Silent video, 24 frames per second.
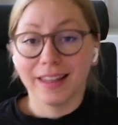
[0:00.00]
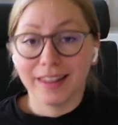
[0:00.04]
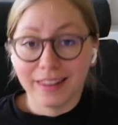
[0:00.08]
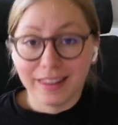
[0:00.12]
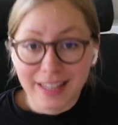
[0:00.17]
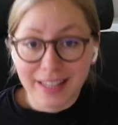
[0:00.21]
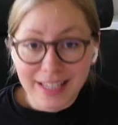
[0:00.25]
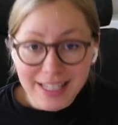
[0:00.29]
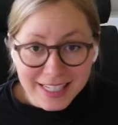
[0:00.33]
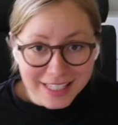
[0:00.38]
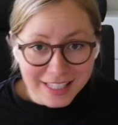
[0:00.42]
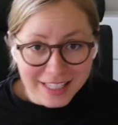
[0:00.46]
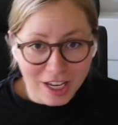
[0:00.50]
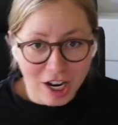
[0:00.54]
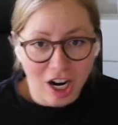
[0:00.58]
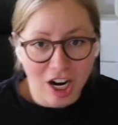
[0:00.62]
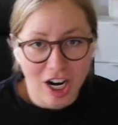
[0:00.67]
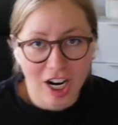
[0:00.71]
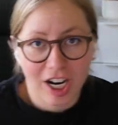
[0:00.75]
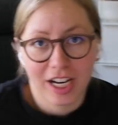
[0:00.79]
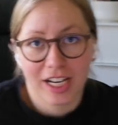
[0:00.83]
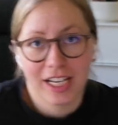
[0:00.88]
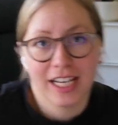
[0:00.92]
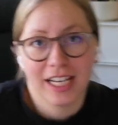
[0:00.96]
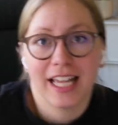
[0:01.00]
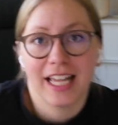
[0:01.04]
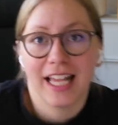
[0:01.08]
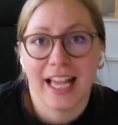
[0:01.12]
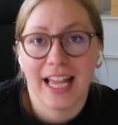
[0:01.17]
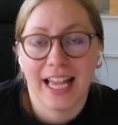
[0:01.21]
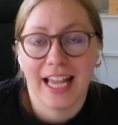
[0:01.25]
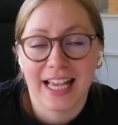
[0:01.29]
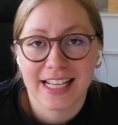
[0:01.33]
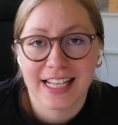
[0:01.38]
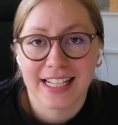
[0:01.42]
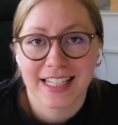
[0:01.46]
This yarn
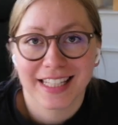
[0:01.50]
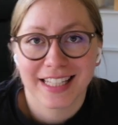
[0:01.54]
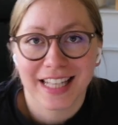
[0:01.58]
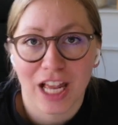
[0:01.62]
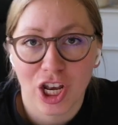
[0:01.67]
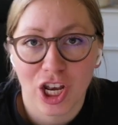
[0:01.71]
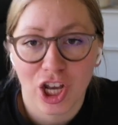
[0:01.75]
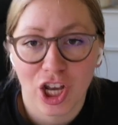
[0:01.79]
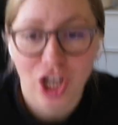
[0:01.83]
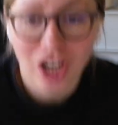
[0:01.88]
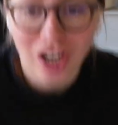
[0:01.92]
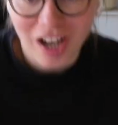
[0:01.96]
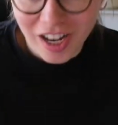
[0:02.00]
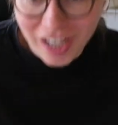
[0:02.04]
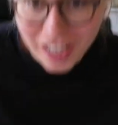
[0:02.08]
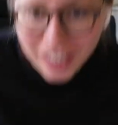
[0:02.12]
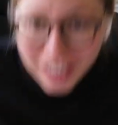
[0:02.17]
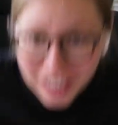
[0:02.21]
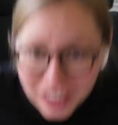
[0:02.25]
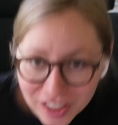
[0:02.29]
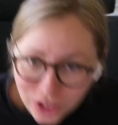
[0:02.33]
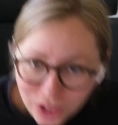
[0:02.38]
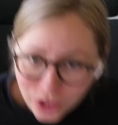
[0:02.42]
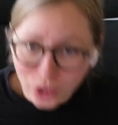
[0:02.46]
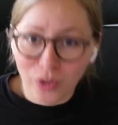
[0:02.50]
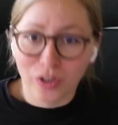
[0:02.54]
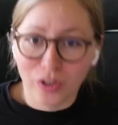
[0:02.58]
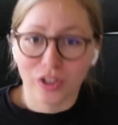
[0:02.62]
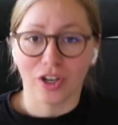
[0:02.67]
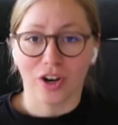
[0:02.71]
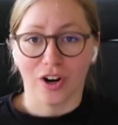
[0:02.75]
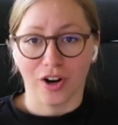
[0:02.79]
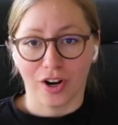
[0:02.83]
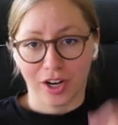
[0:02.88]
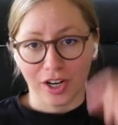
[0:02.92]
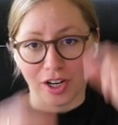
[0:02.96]
is not a new
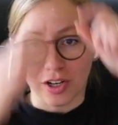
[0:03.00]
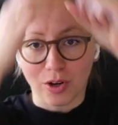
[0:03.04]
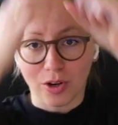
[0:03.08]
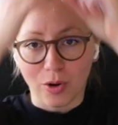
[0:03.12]
yarn.